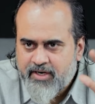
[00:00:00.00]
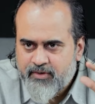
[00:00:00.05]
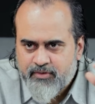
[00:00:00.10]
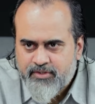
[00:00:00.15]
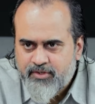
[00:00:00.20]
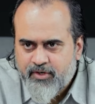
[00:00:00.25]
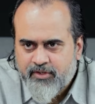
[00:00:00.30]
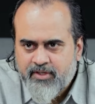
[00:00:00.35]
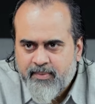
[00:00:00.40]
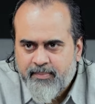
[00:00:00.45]
That
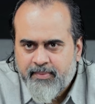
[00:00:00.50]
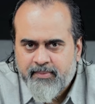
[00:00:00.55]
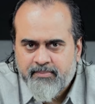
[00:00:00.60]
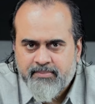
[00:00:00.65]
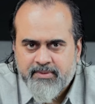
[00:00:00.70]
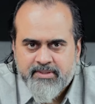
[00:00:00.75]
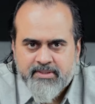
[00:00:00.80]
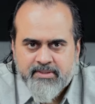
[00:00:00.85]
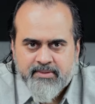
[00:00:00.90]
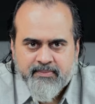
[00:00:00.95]
was not the
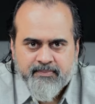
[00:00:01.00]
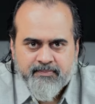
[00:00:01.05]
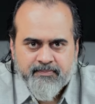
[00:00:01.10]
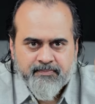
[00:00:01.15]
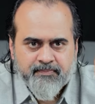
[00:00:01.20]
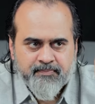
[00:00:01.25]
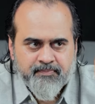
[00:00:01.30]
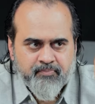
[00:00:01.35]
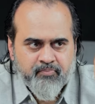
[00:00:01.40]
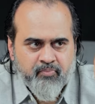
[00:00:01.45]
purpose.
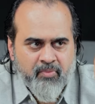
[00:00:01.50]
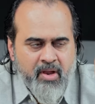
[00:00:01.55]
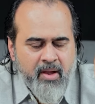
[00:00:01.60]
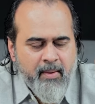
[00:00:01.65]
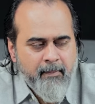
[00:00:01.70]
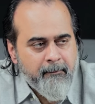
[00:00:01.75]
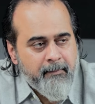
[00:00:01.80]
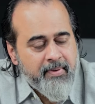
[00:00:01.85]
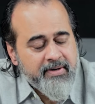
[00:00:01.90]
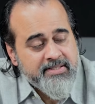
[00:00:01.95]

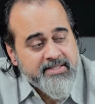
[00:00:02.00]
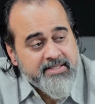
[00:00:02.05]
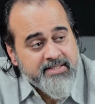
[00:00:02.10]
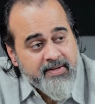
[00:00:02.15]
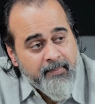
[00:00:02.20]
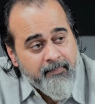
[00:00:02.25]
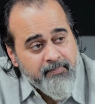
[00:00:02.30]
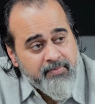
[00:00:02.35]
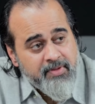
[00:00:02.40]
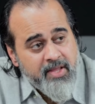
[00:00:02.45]
But
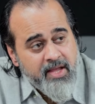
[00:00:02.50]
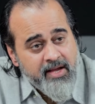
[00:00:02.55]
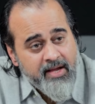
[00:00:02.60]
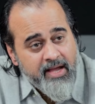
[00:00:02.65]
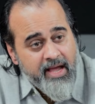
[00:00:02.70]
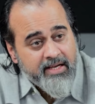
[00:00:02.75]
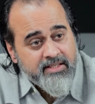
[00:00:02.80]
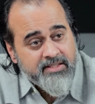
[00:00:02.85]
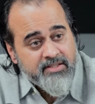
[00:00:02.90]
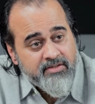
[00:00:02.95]

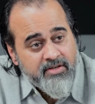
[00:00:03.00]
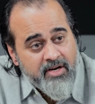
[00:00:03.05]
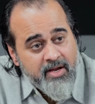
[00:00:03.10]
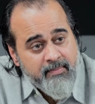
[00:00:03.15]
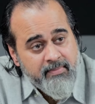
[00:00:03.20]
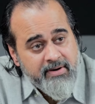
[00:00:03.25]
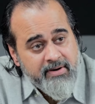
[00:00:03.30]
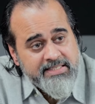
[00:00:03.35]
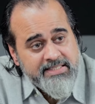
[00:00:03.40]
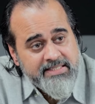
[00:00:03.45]
something
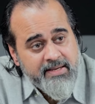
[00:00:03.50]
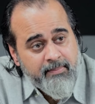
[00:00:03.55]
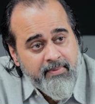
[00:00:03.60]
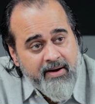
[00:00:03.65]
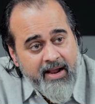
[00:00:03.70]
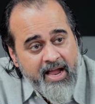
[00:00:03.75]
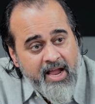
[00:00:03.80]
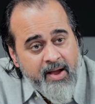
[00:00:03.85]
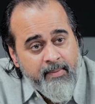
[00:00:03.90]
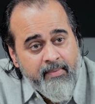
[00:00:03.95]
extremely
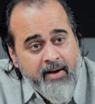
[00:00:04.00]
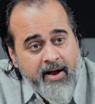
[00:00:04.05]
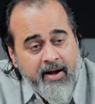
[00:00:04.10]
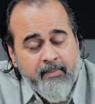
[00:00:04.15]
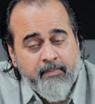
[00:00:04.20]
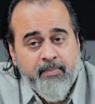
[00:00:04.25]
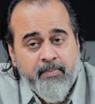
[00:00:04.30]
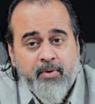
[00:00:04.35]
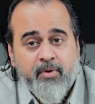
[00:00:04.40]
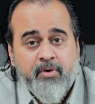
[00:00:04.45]
sublime
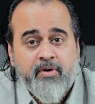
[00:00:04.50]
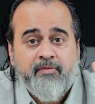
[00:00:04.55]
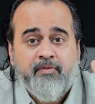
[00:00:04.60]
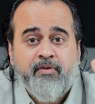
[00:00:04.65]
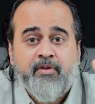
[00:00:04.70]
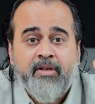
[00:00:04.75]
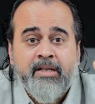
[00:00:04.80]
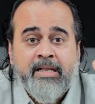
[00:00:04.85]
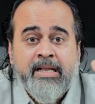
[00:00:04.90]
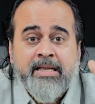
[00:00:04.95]
and
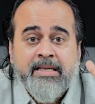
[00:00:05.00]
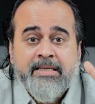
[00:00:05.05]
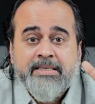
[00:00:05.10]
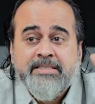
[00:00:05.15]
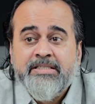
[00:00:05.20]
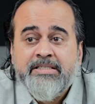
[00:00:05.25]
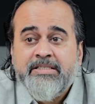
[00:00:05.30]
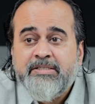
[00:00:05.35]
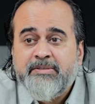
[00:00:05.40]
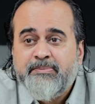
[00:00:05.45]
beautiful
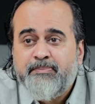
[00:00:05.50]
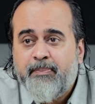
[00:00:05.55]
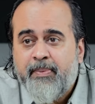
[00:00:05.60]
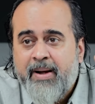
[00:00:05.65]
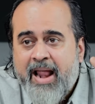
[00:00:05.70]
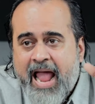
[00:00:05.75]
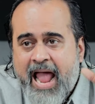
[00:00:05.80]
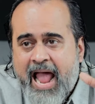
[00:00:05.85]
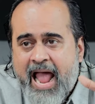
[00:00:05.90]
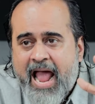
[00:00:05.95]

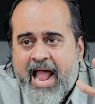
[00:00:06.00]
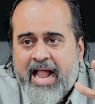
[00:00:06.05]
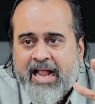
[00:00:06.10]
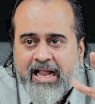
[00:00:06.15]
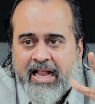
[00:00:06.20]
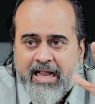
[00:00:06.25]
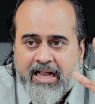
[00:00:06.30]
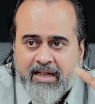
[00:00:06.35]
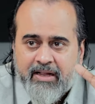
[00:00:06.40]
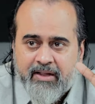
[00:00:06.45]

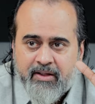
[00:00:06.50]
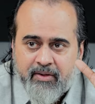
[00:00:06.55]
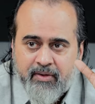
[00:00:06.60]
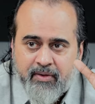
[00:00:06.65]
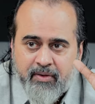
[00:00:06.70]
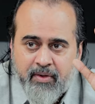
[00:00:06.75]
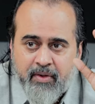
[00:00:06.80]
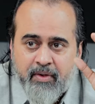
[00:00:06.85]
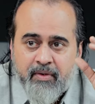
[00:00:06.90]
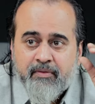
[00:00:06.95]
sprang
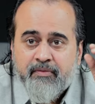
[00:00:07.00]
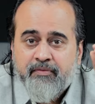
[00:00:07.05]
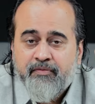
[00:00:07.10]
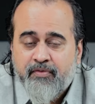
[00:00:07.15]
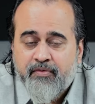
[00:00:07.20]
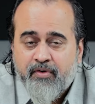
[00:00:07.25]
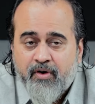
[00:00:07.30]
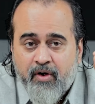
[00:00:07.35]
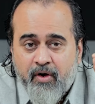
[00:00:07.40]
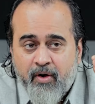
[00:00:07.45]

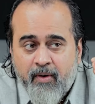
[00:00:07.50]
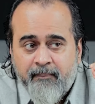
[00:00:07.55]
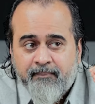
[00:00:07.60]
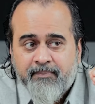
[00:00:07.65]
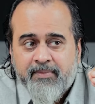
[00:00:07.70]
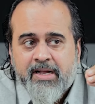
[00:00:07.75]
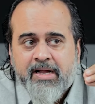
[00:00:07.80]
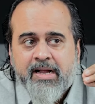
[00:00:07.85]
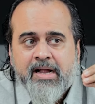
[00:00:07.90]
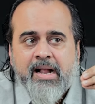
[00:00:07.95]

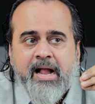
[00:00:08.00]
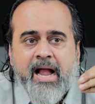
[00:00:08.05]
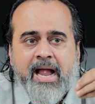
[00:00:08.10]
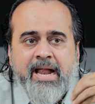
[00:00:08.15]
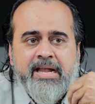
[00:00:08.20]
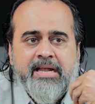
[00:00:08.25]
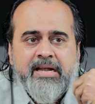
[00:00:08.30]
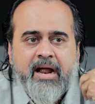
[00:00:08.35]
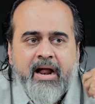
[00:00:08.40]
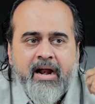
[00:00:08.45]
from the
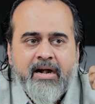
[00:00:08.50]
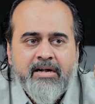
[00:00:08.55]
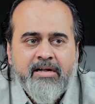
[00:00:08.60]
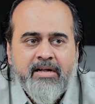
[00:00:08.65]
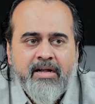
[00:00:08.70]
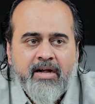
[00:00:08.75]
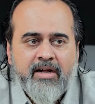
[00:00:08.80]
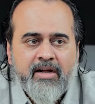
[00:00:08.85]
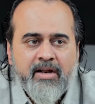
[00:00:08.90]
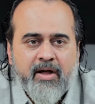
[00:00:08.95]

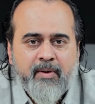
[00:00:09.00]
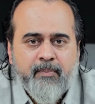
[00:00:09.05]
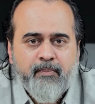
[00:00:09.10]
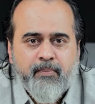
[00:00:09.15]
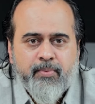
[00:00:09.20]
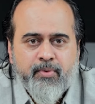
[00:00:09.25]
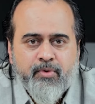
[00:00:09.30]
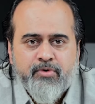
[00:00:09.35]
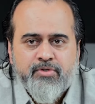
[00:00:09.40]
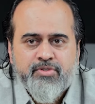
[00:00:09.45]
kind-hearted
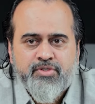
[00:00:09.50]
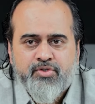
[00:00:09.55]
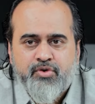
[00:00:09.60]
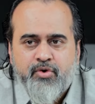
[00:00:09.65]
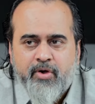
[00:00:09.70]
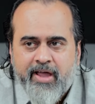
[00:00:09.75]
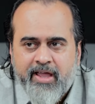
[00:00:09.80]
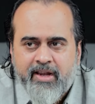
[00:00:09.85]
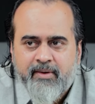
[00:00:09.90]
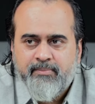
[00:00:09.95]
approach
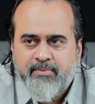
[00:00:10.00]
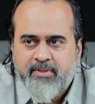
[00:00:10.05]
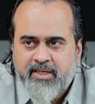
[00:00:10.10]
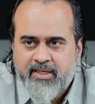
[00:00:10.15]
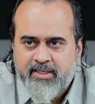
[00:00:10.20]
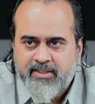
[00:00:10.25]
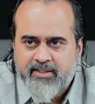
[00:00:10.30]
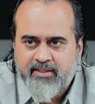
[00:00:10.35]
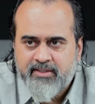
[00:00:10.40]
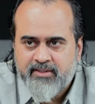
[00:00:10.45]
to help
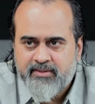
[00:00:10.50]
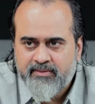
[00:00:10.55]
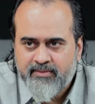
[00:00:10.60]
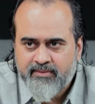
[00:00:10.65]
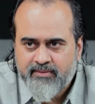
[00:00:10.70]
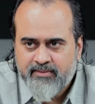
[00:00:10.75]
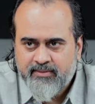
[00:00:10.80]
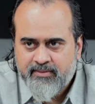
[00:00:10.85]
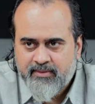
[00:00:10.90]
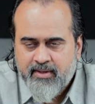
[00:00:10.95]
the other.
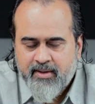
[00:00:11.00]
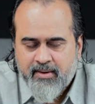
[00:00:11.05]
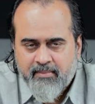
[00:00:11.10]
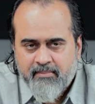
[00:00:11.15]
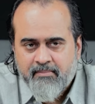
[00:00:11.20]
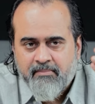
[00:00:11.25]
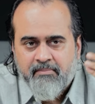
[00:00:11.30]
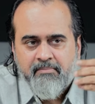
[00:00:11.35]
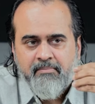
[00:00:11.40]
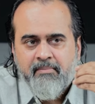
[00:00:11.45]

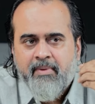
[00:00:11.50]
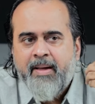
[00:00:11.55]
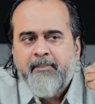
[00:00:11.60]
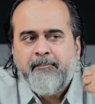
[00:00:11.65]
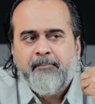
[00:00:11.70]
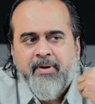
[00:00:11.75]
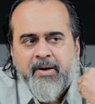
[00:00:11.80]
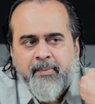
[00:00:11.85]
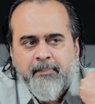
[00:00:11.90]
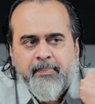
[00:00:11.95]

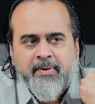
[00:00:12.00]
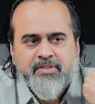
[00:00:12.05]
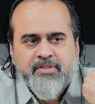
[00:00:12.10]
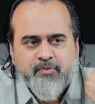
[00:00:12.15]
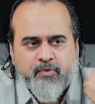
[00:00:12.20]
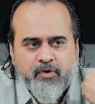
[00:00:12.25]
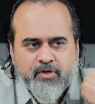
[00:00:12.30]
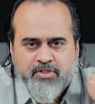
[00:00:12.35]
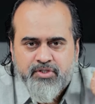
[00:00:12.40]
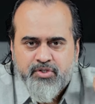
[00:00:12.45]
My
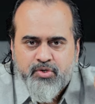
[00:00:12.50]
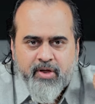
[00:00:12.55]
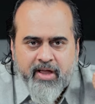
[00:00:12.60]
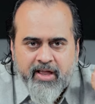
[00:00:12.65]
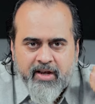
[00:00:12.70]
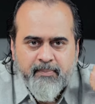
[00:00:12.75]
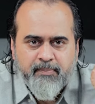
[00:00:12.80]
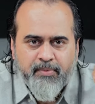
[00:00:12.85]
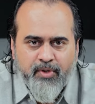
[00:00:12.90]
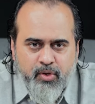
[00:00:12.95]
purpose was to
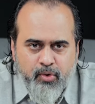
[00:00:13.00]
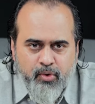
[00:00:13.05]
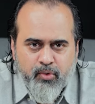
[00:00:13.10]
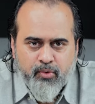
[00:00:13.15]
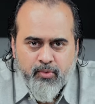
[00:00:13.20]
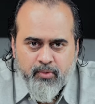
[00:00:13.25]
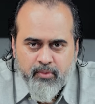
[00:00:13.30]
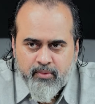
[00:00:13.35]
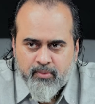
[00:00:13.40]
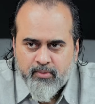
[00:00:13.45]
help
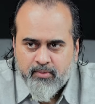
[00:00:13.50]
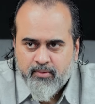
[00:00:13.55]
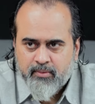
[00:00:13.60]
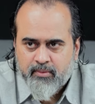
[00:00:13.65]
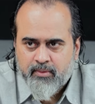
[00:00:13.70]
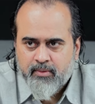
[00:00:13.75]
you.